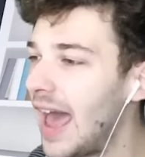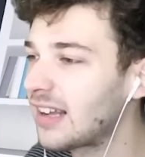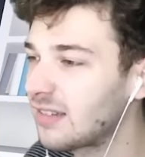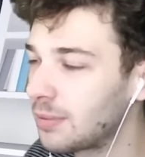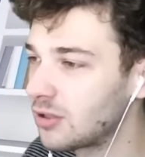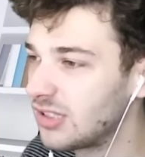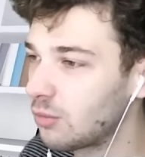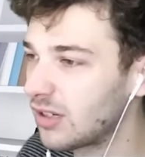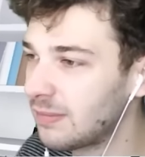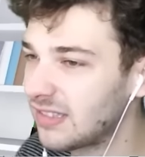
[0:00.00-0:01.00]
X, bro. She
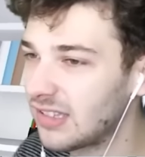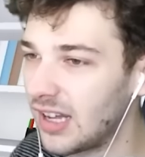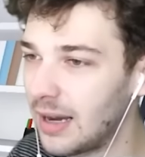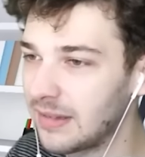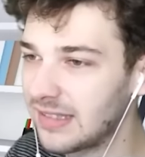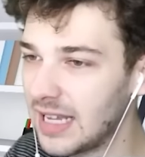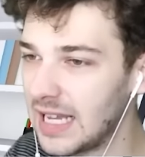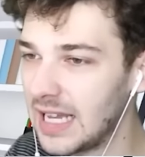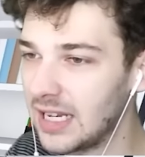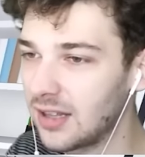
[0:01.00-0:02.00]
said, where's my son? I'm gonna say
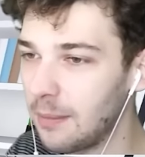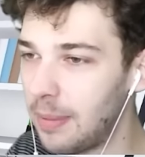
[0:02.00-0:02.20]
in the